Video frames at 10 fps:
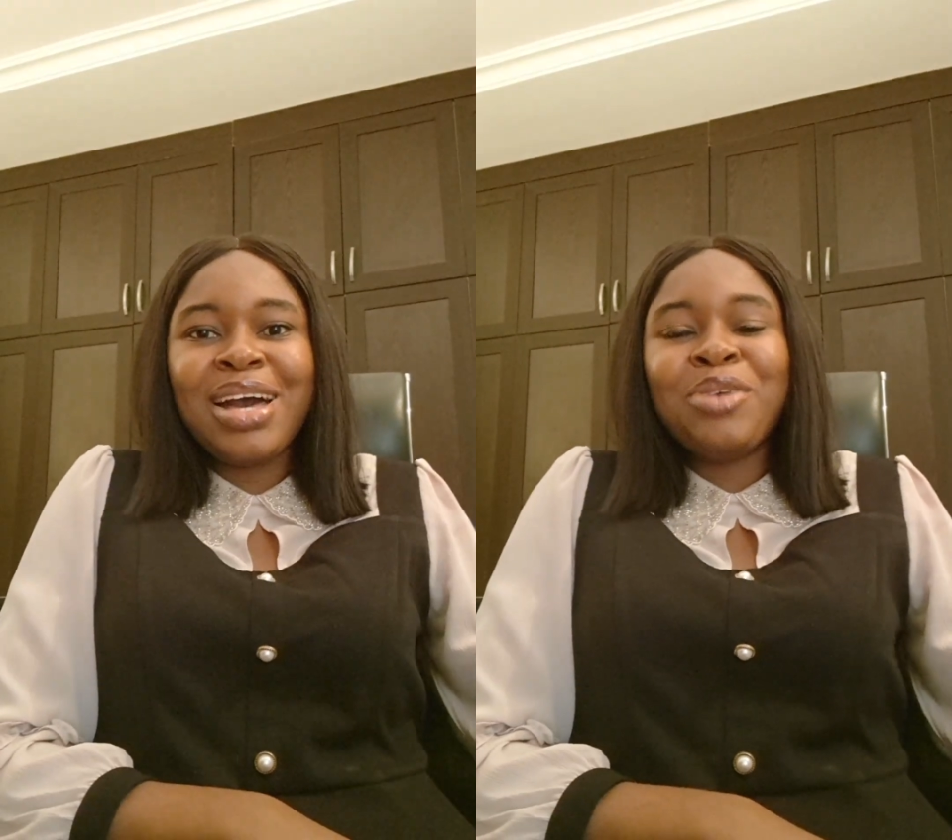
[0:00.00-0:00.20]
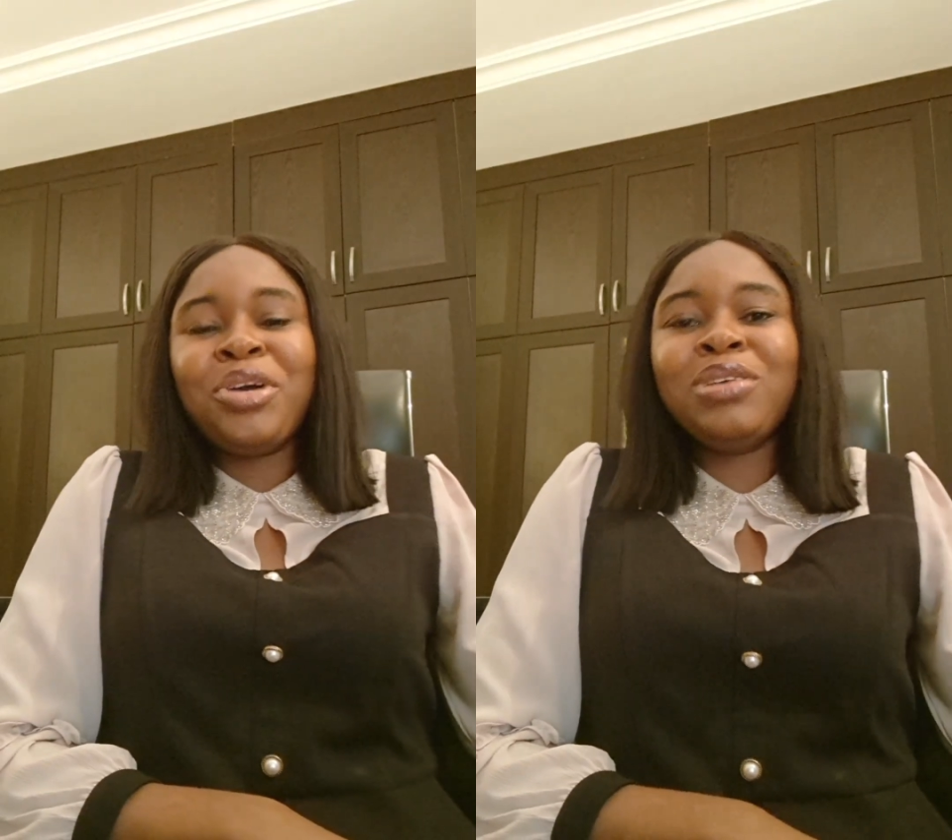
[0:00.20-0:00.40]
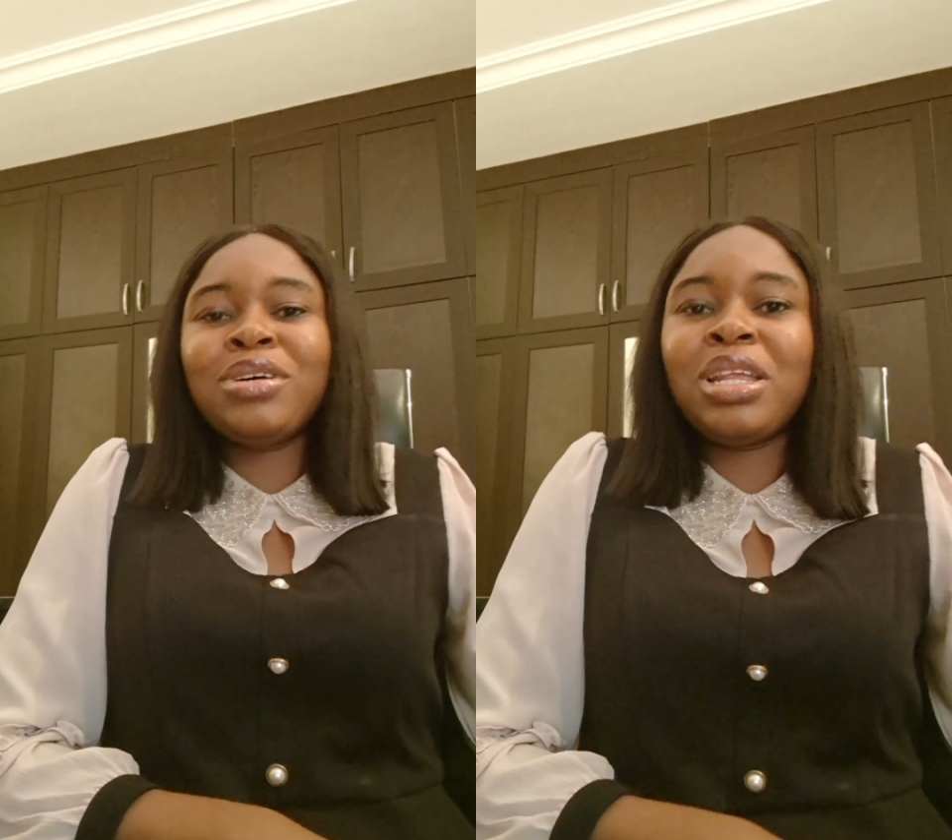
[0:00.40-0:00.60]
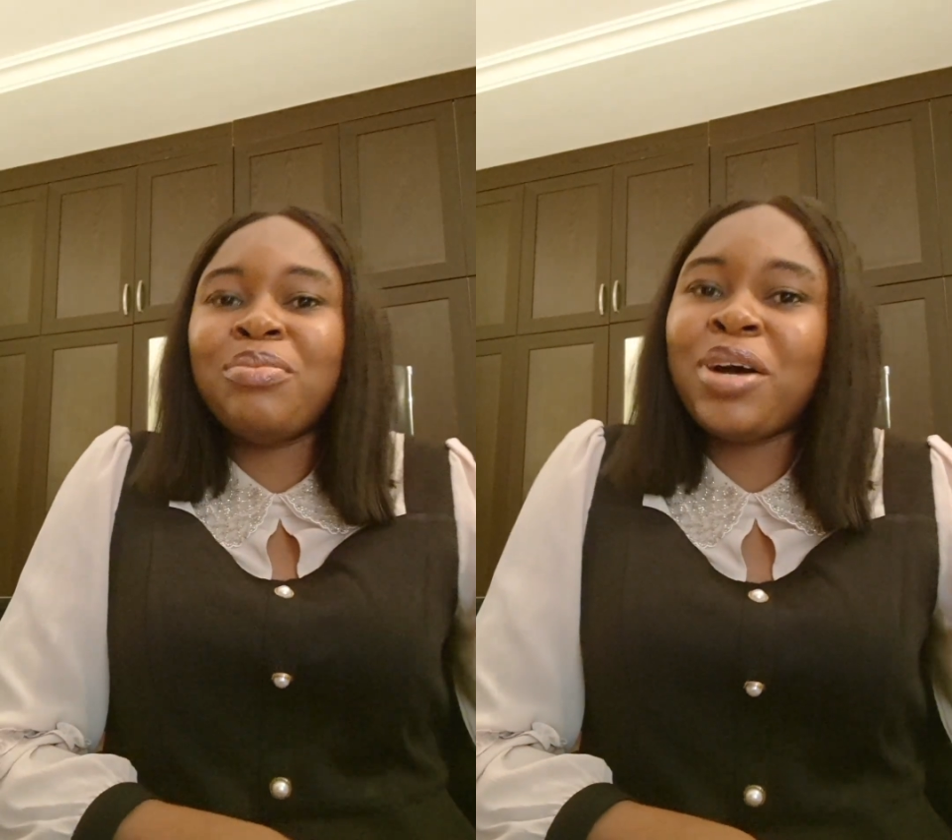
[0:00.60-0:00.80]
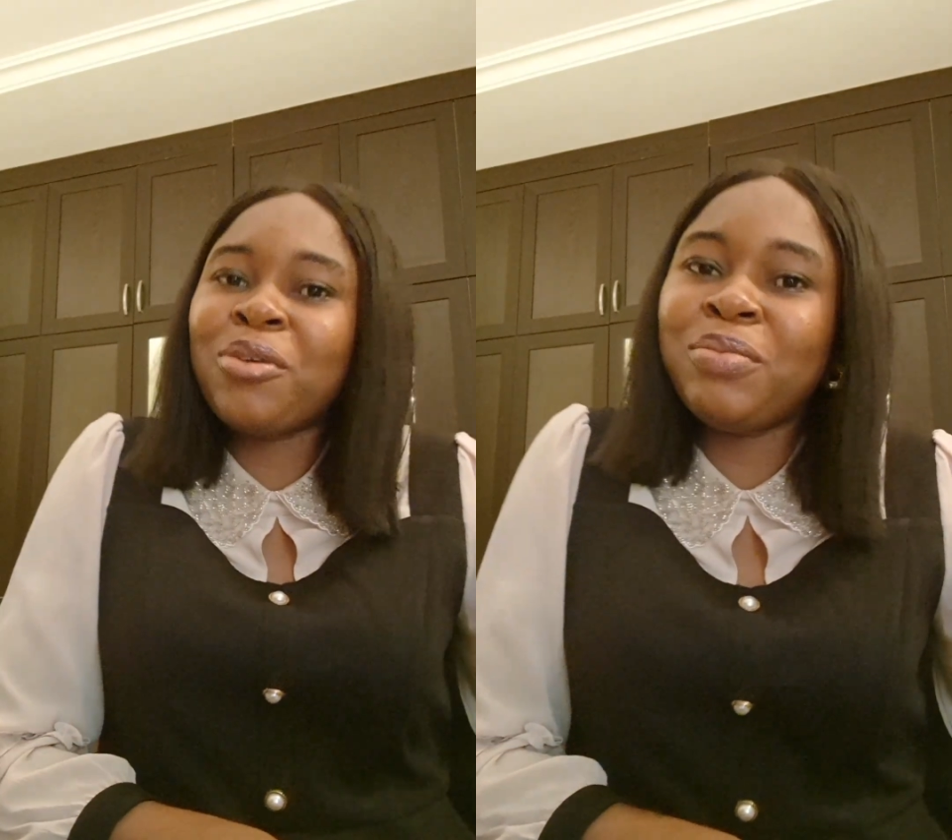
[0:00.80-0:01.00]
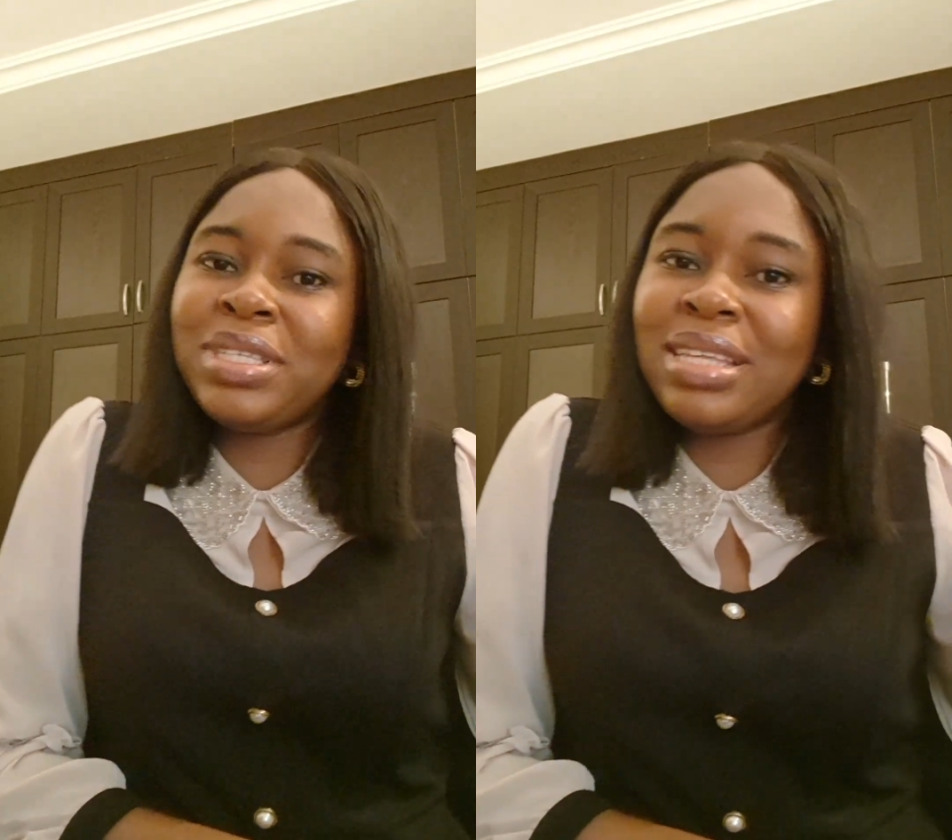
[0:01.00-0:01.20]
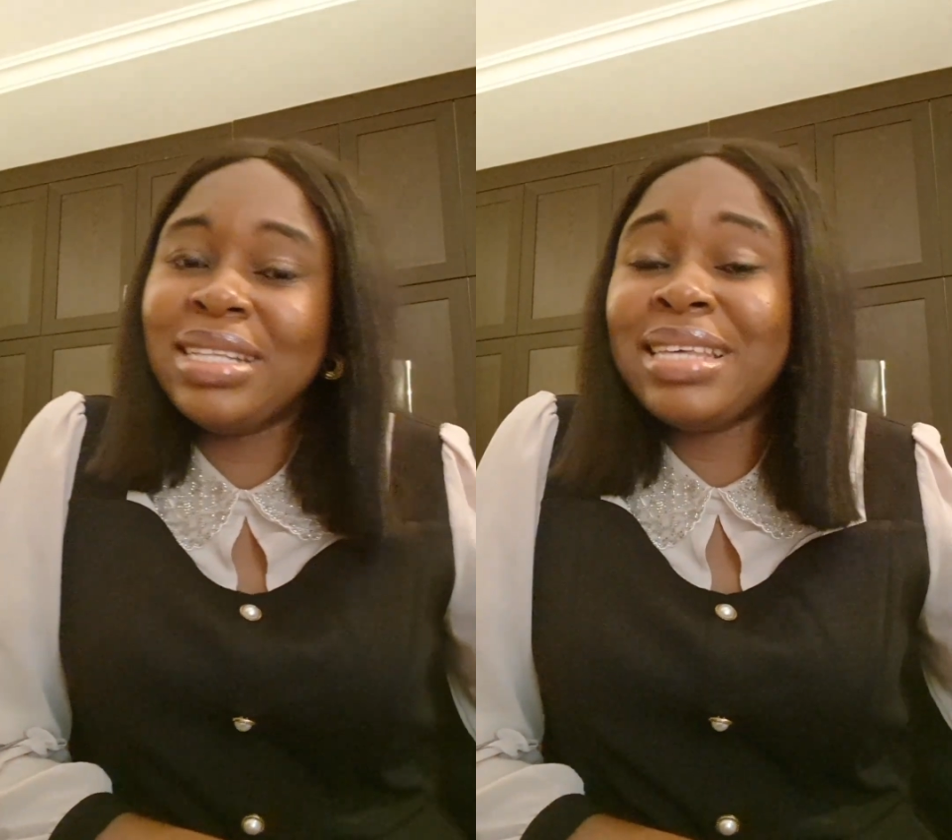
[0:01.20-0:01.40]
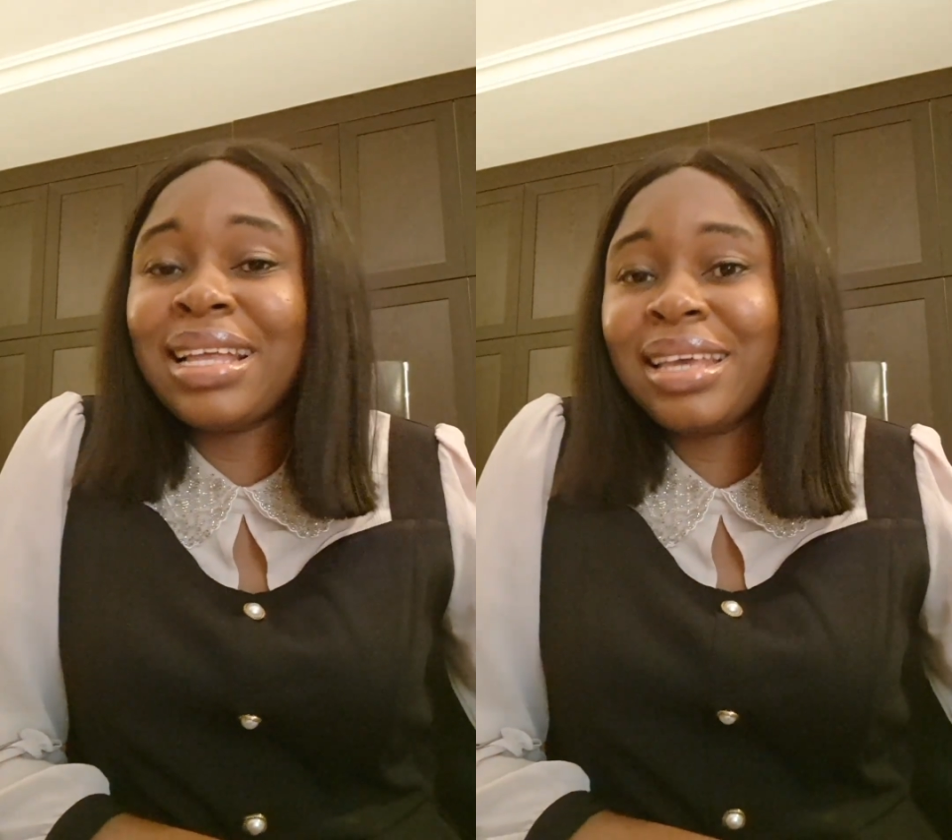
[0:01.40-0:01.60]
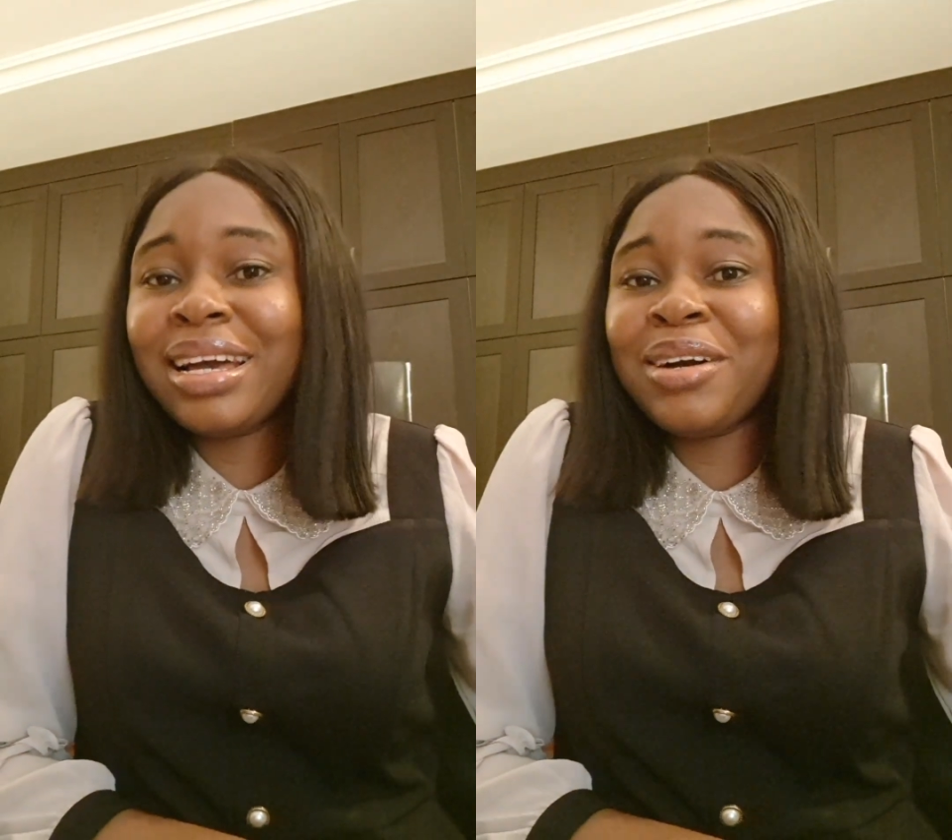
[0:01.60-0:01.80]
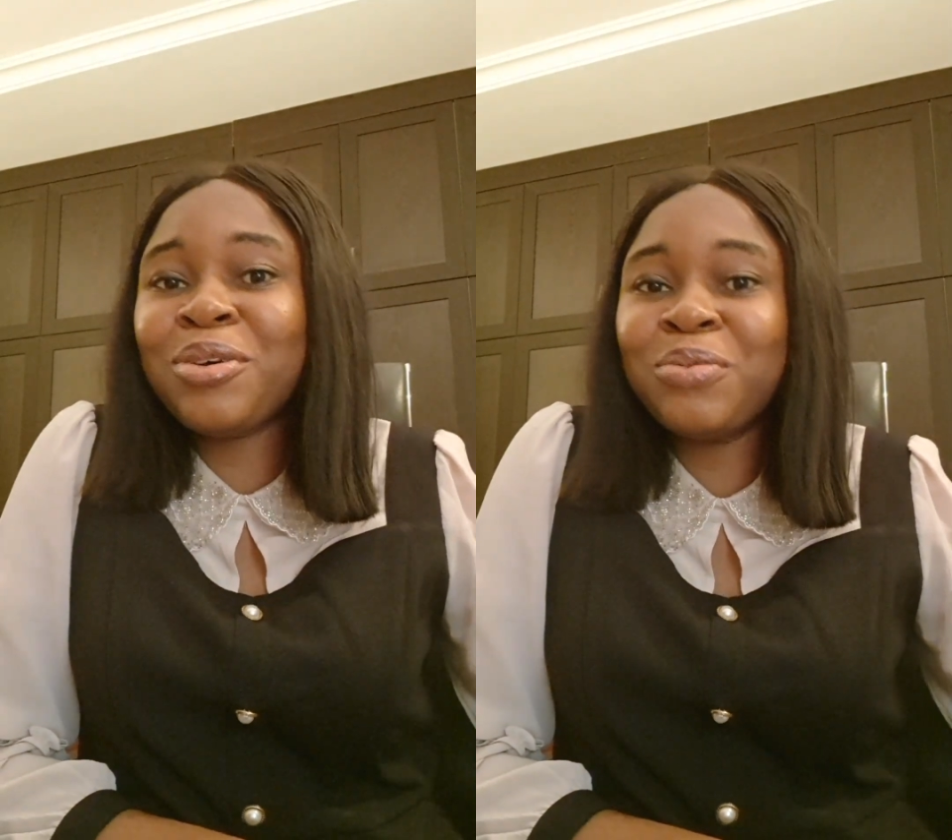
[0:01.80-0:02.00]
When you're talking about
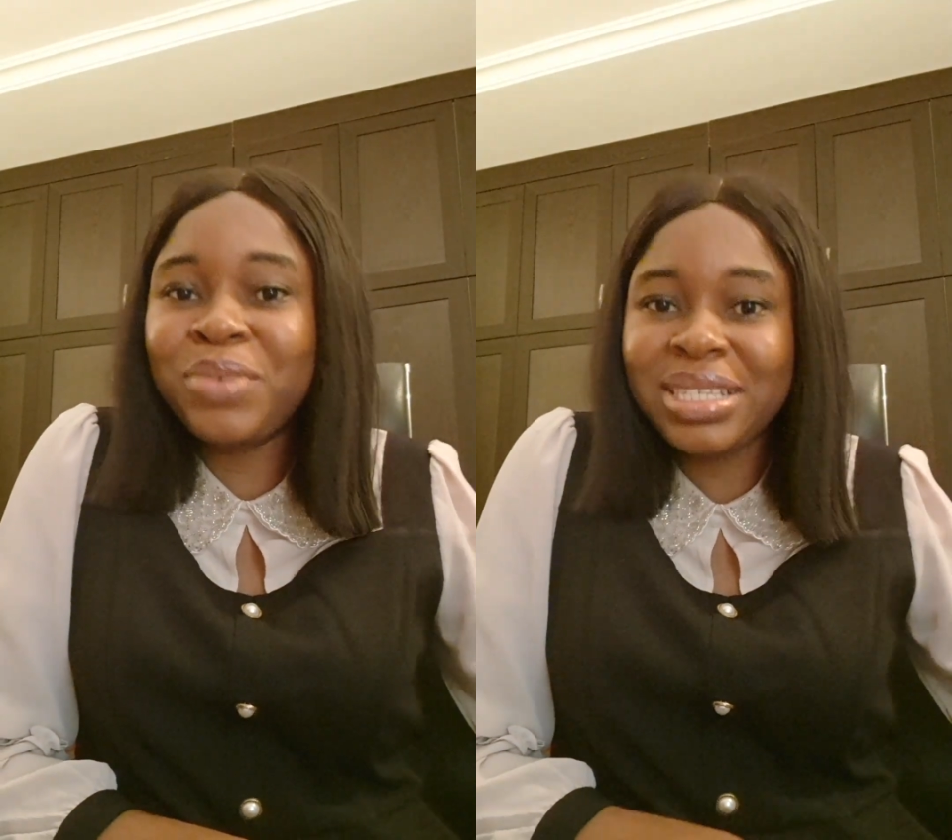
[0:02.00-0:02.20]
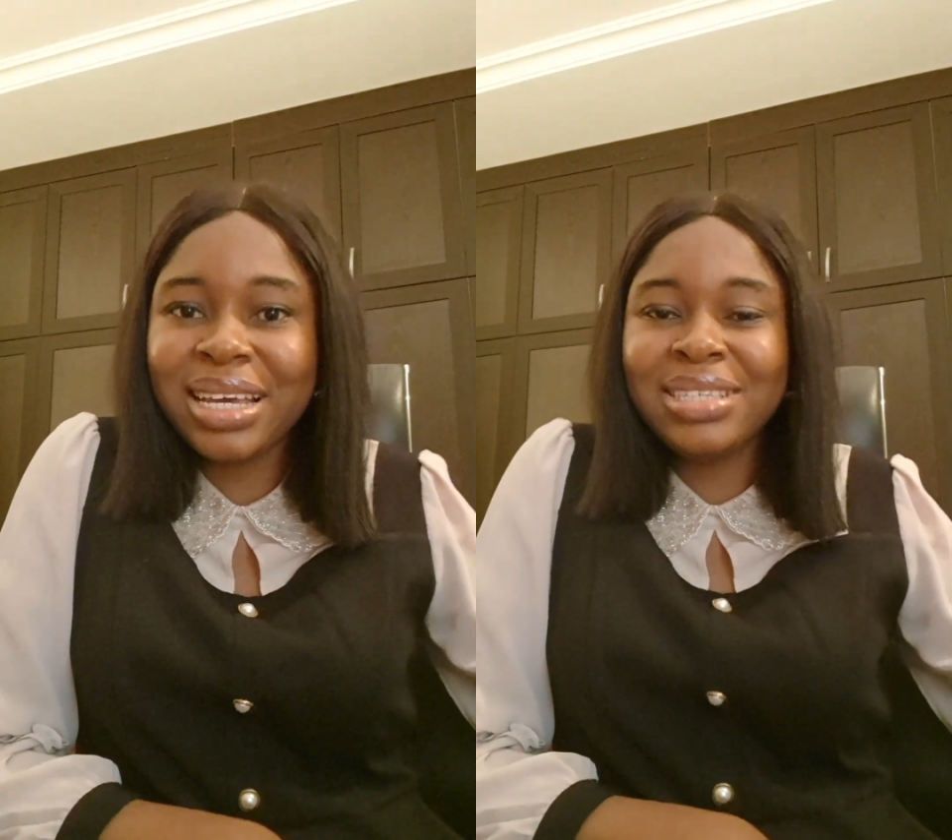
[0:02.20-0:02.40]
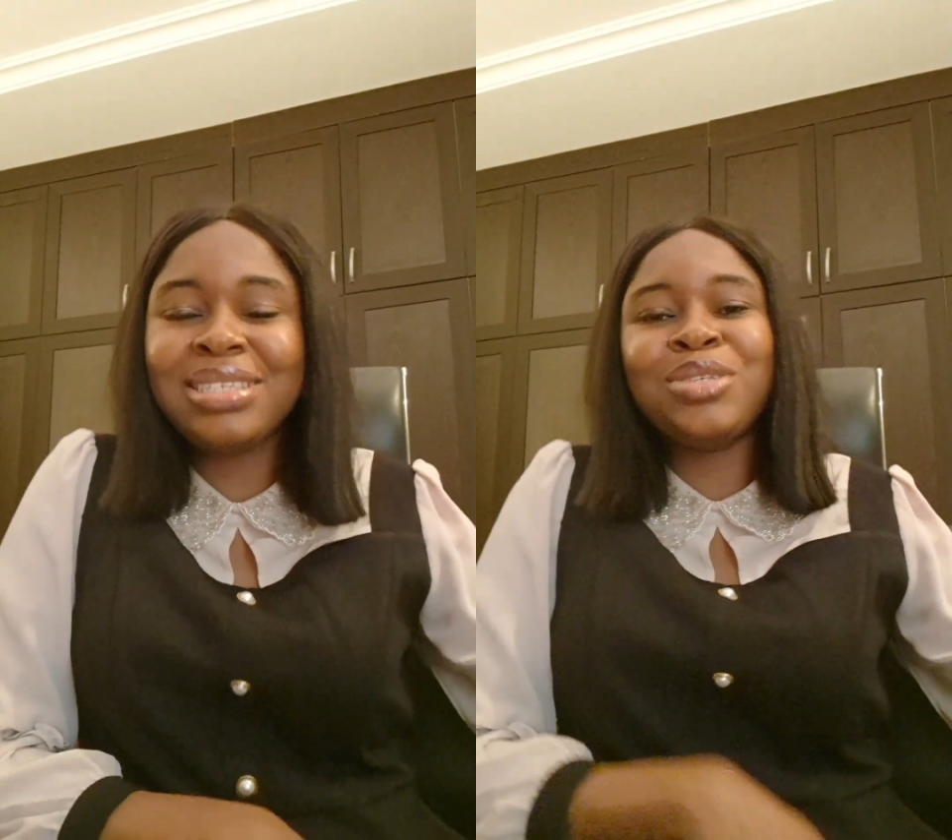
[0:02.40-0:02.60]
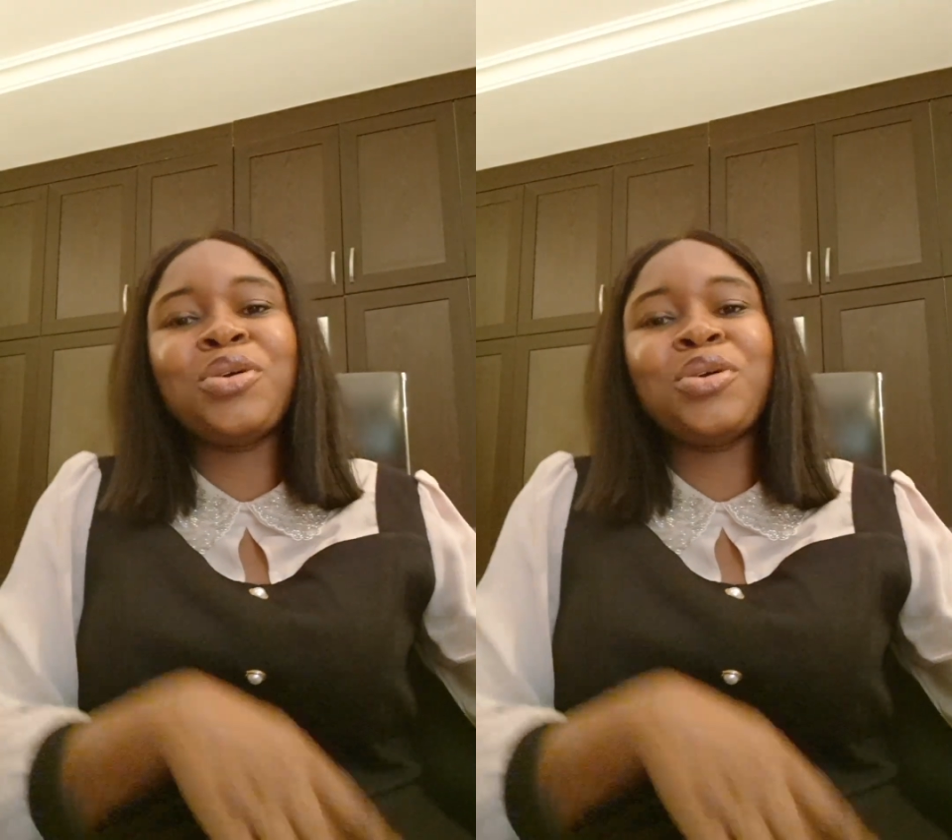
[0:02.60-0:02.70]
technical competence,